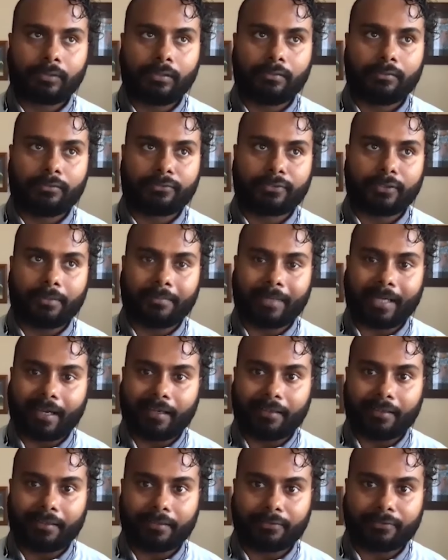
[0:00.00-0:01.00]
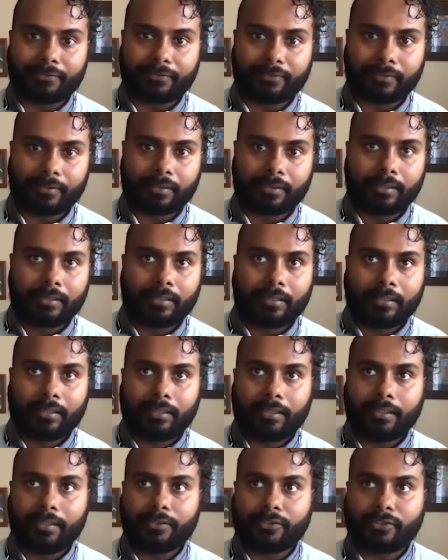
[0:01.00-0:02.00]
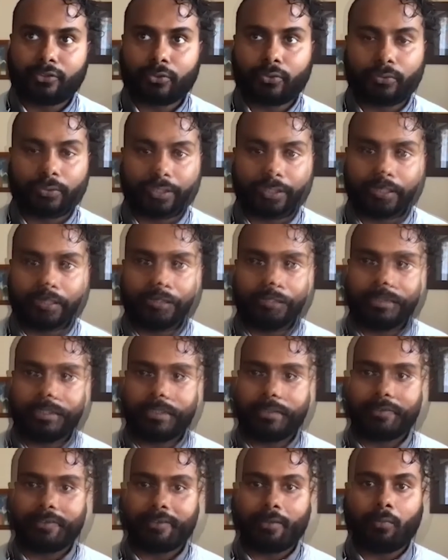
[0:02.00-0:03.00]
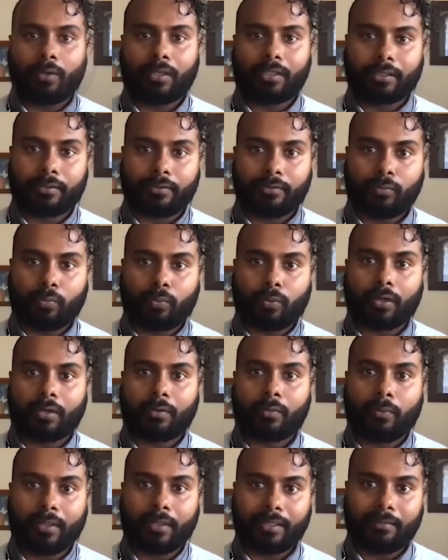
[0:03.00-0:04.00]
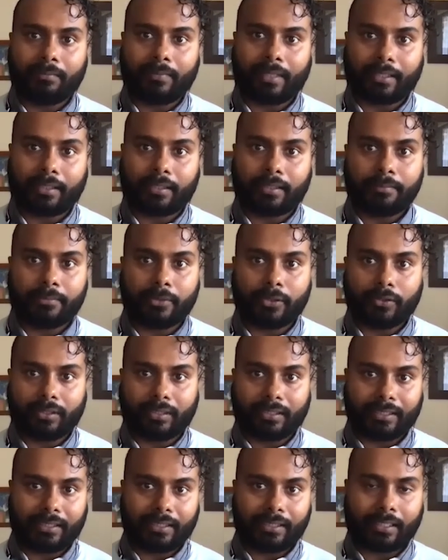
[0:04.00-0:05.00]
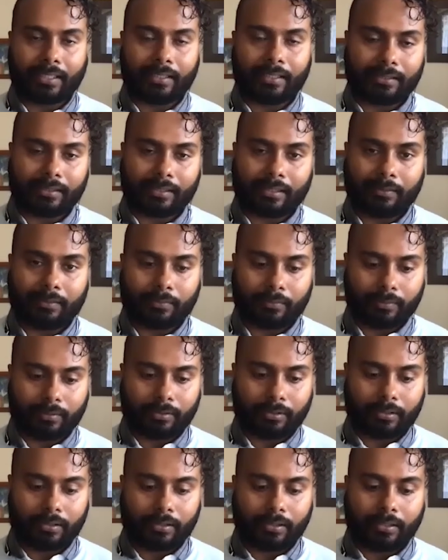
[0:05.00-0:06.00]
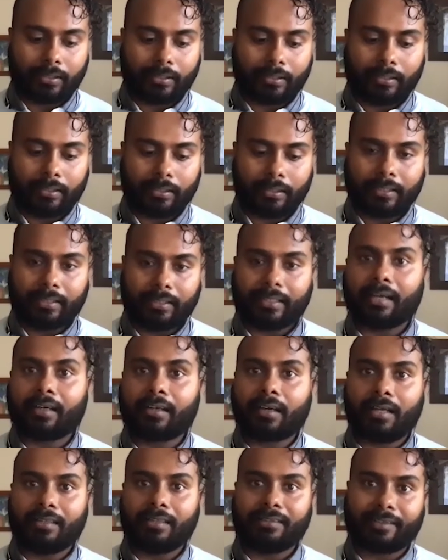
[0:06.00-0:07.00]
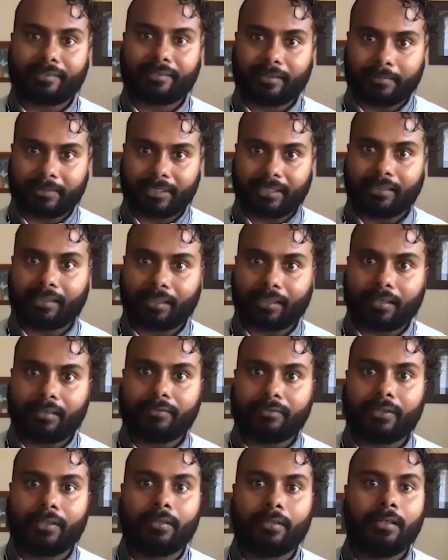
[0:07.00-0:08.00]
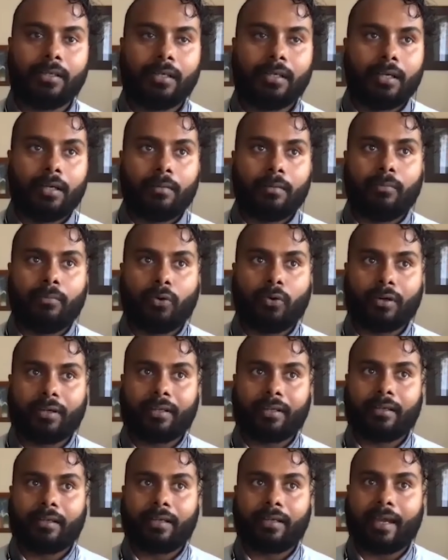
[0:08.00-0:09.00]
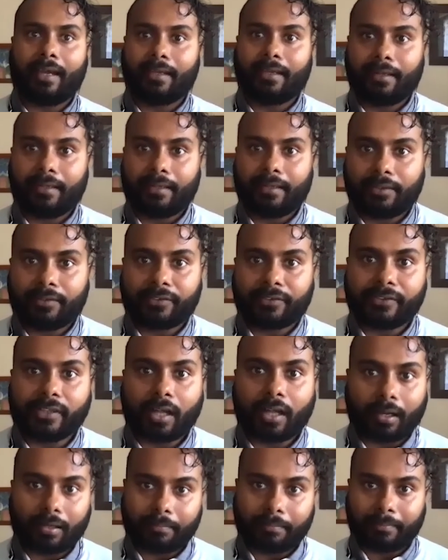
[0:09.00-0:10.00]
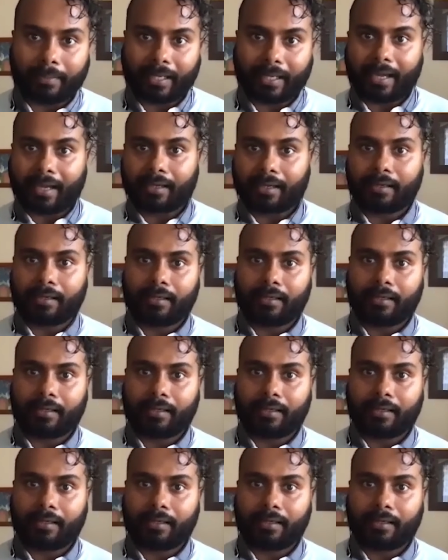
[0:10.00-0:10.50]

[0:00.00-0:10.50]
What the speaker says: Iliff in 2 years because I want to work within my community. And in that context, I'm thinking of a more Guyanese non-Black